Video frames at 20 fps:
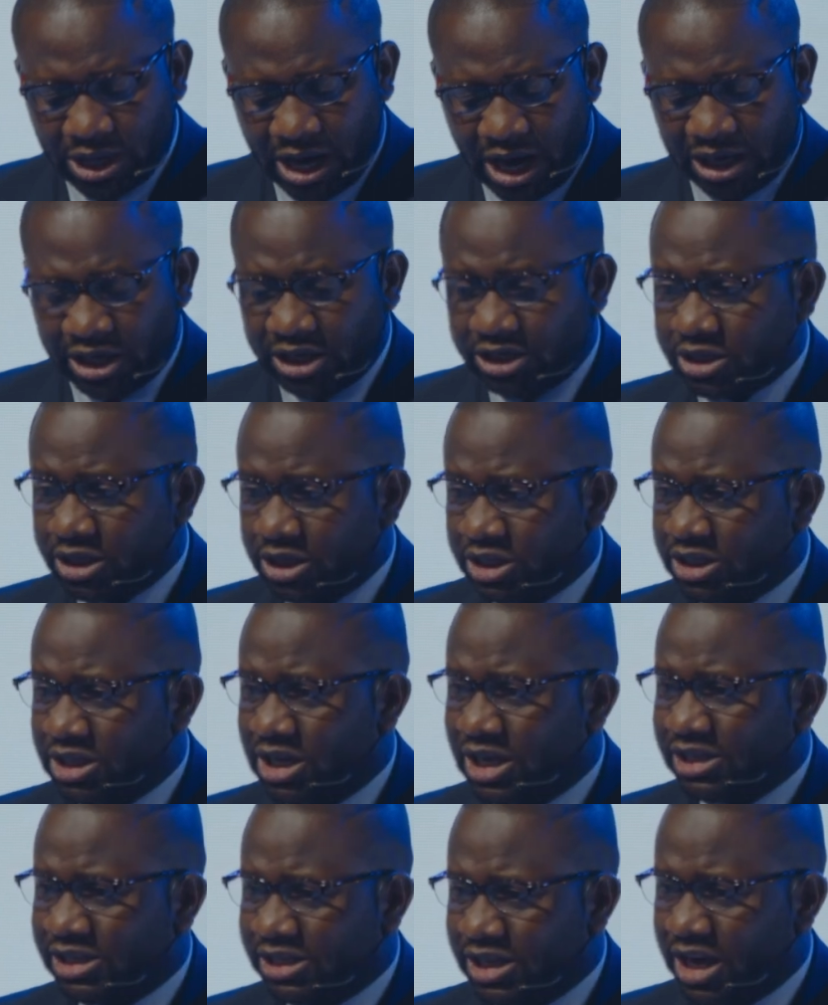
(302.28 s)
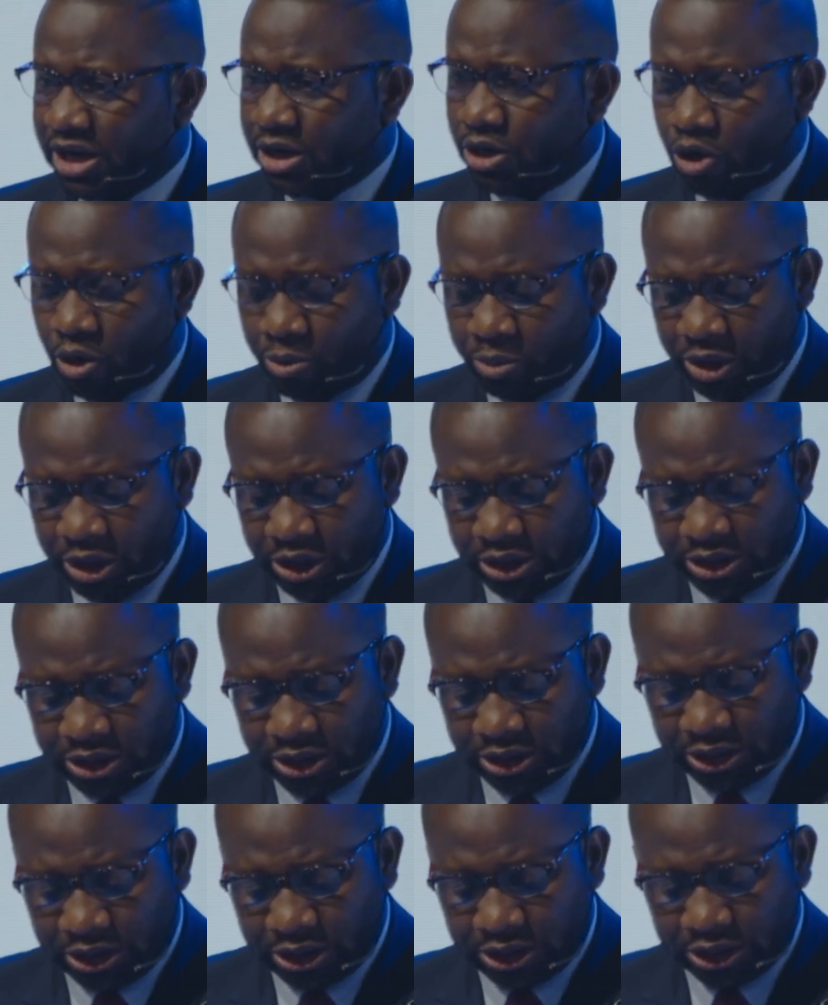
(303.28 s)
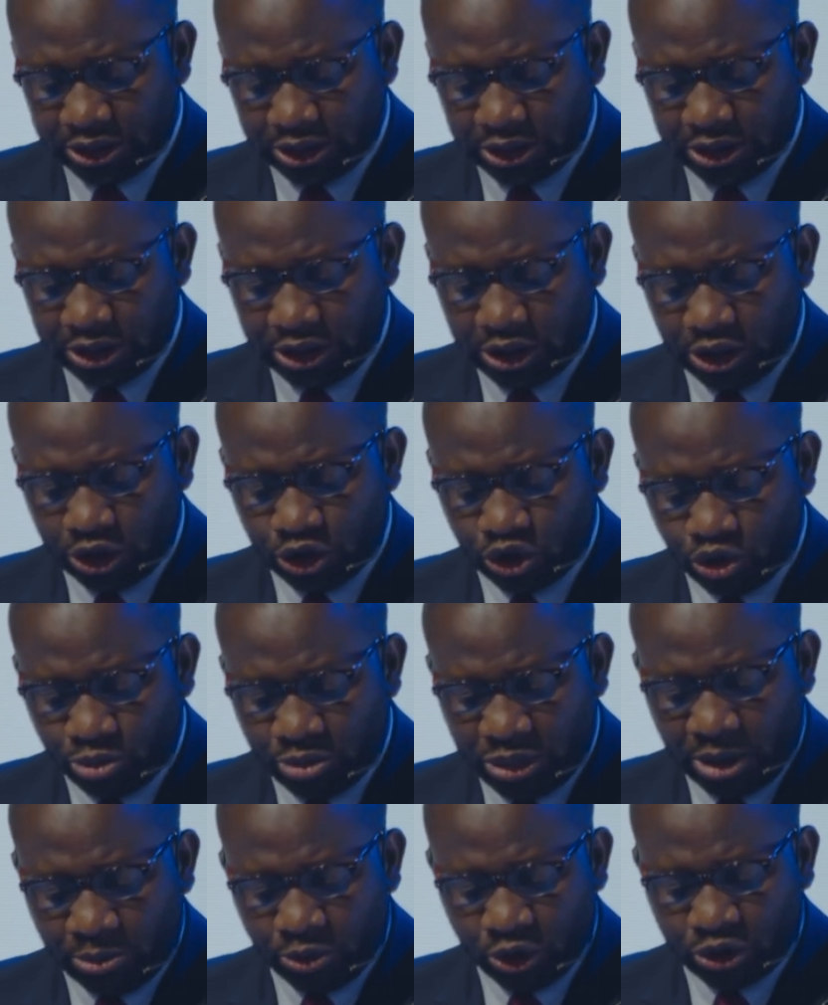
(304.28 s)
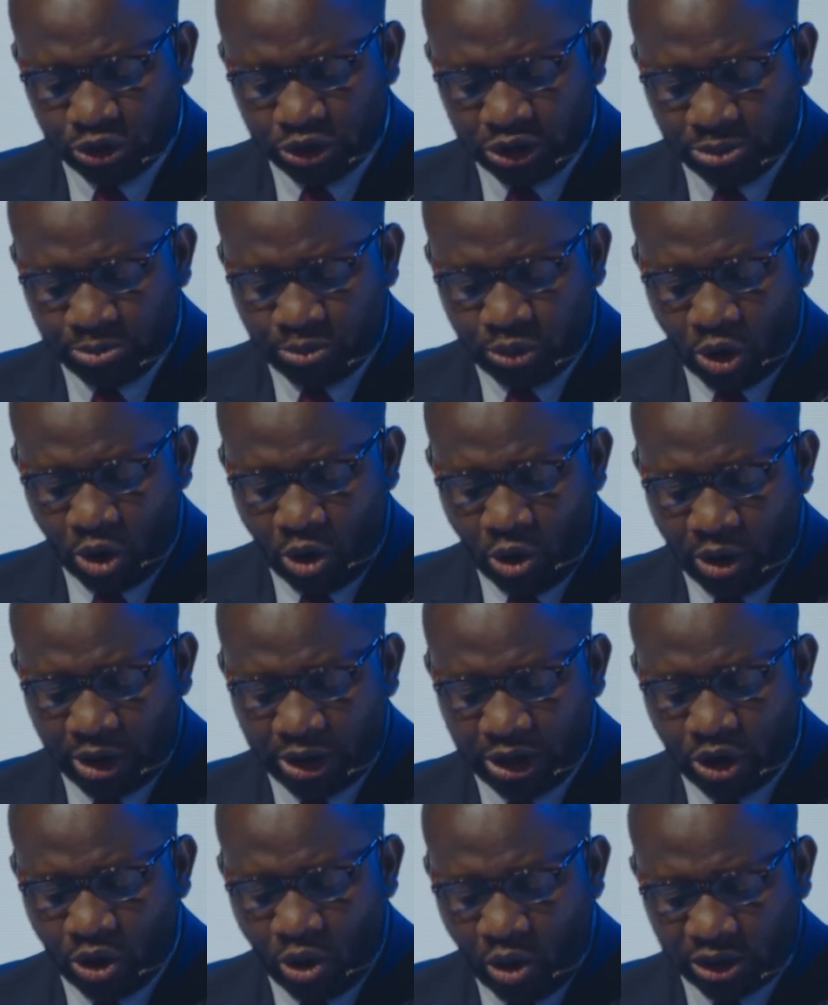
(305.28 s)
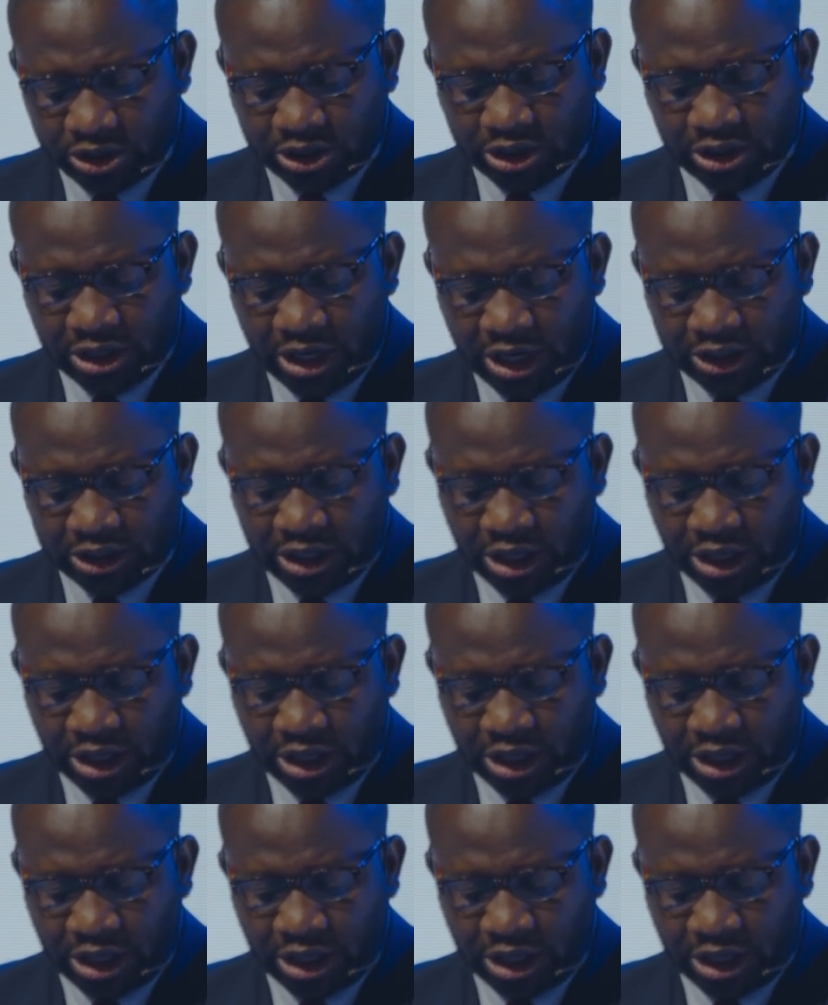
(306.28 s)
and international tech communities to be able to deploy cutting-edge